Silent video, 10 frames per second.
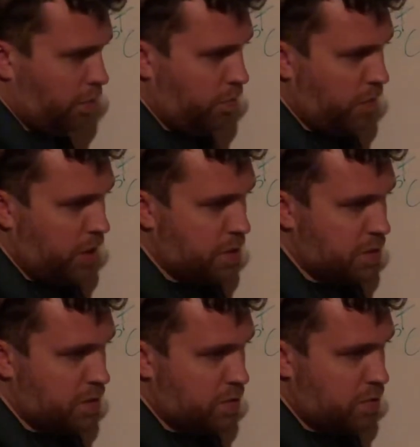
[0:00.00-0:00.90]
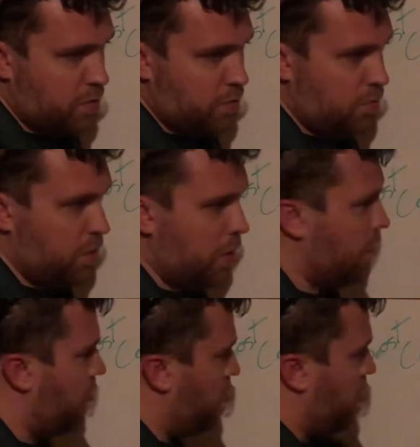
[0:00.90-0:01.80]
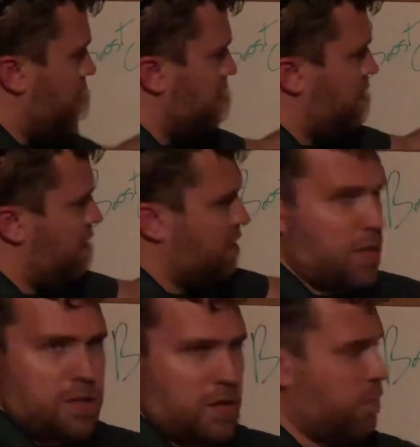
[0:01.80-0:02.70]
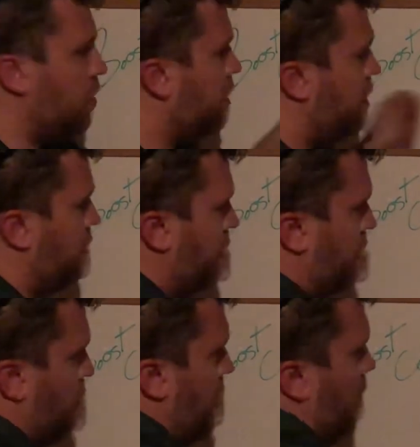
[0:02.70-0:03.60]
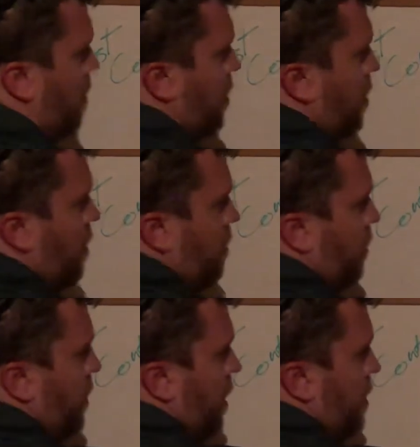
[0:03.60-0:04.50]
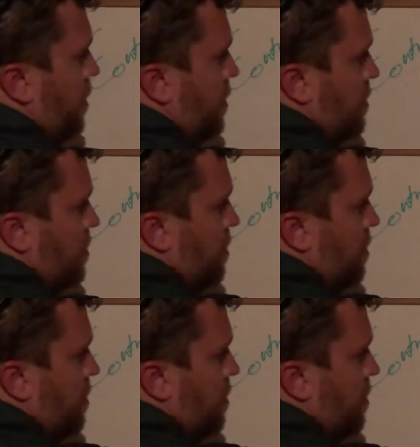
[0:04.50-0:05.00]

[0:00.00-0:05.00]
is this ends up looking like a power curve that is